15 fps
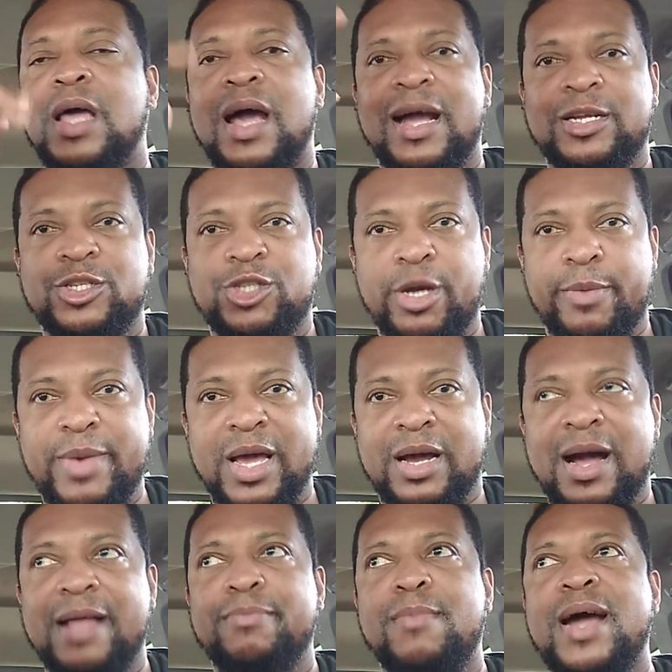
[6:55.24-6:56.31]
a
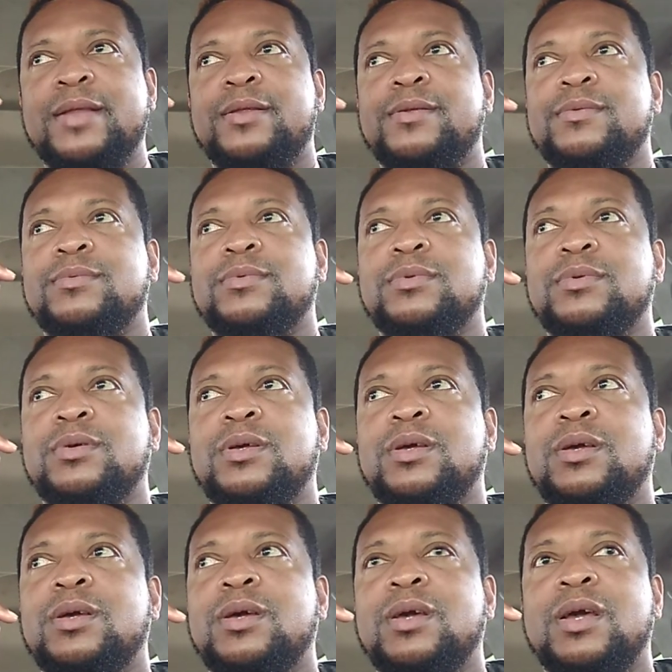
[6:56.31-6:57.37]
Jamaican man.
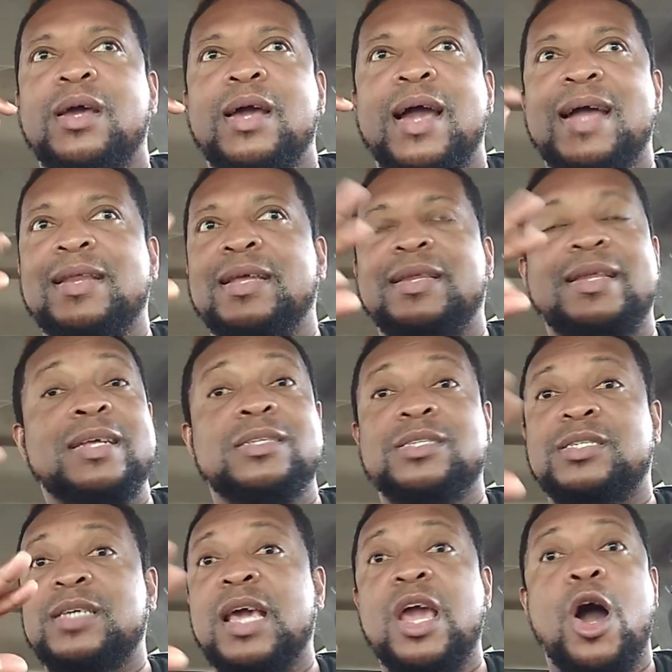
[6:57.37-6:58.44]
And it didn't
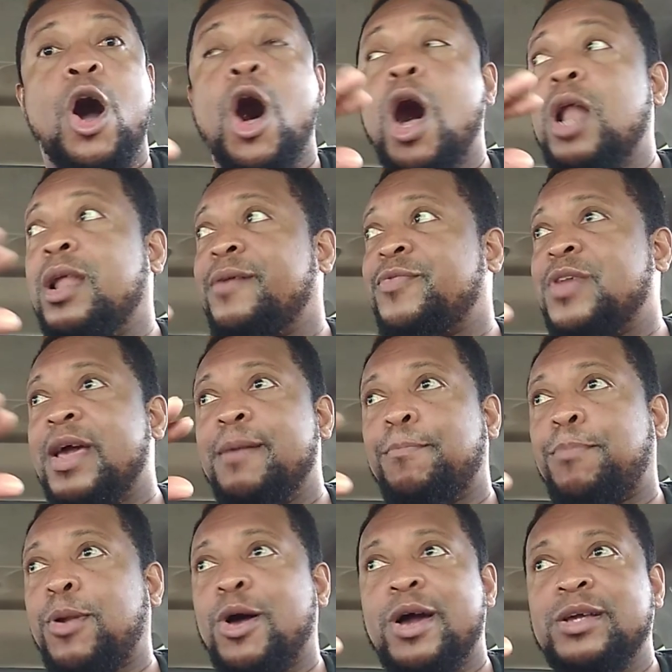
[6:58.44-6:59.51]
say all of the
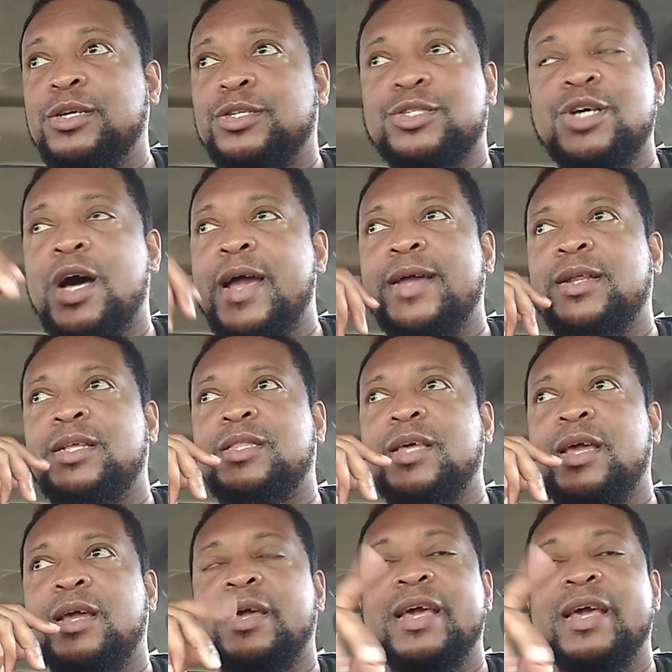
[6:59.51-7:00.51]
employees saw anything.